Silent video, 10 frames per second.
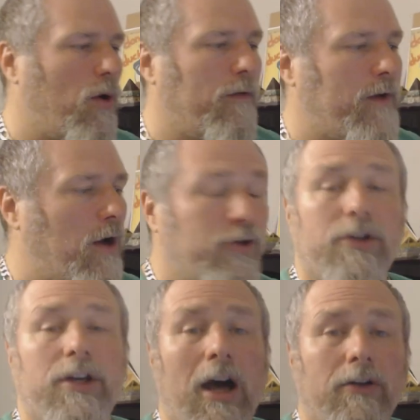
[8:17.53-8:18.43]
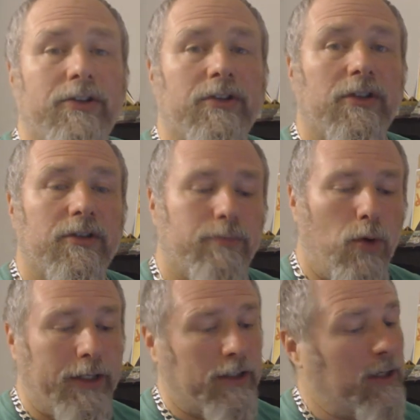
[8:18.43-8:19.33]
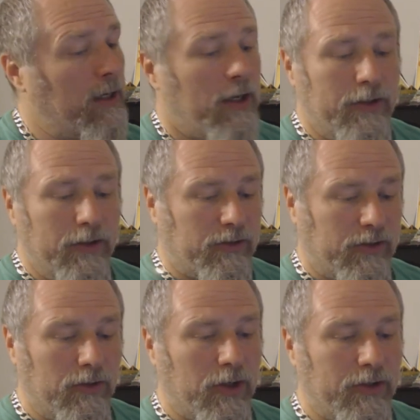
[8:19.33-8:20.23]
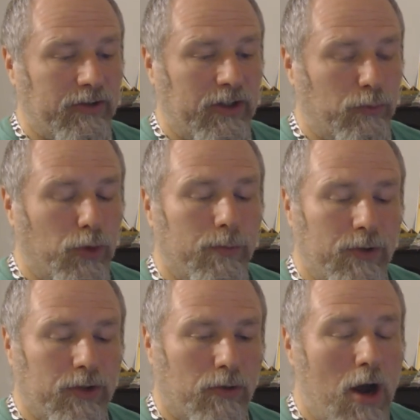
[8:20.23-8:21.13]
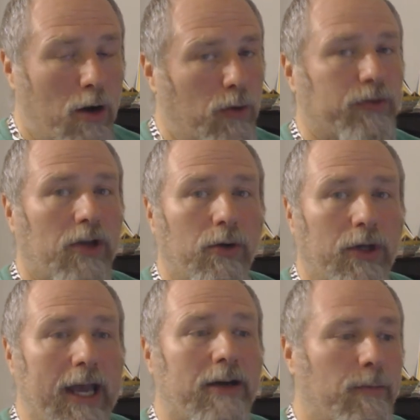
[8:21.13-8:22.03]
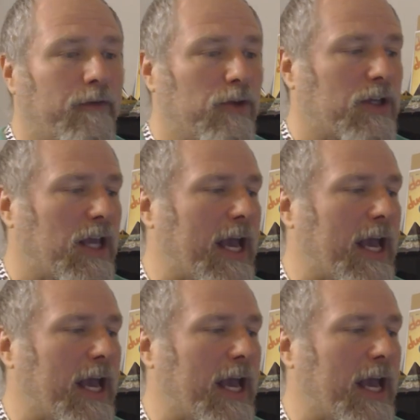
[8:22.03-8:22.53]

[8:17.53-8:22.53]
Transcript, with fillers: four hundred dollars at this point. You're still going to see room to grow, so get them if you